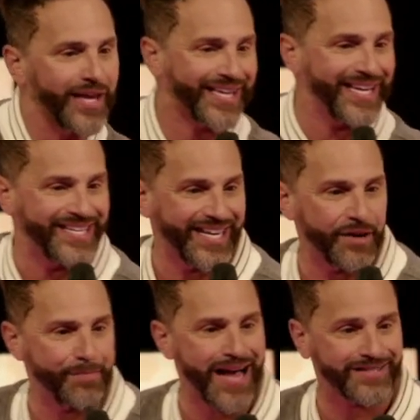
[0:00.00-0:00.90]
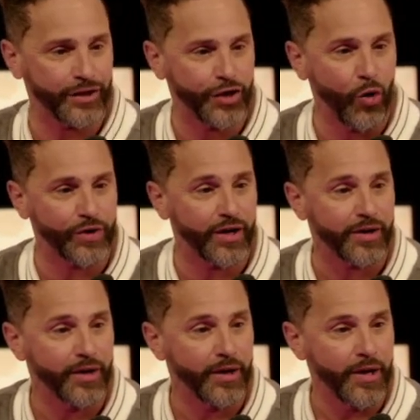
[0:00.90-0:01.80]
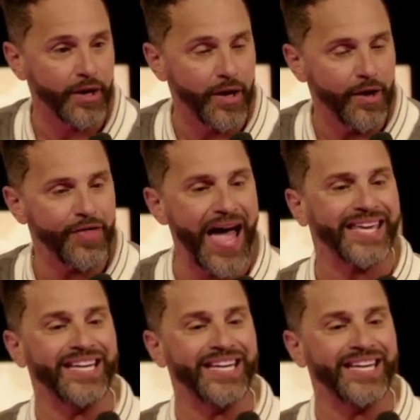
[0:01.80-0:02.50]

like he did in Macedonia, that